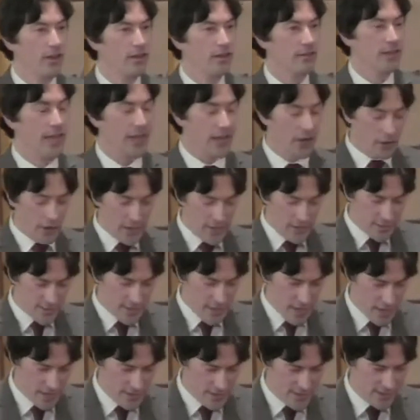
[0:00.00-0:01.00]
Later he
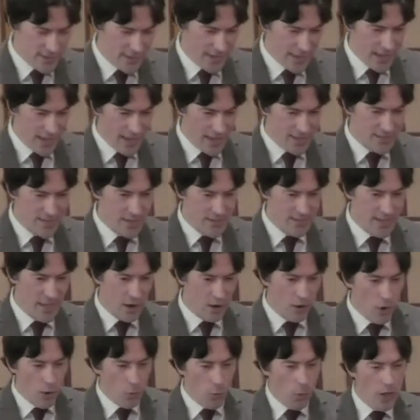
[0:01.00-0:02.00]
says, he says,
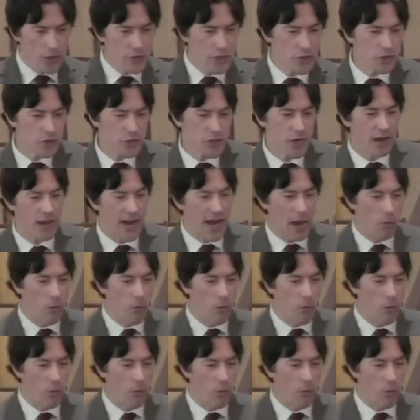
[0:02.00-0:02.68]
now once you share it, I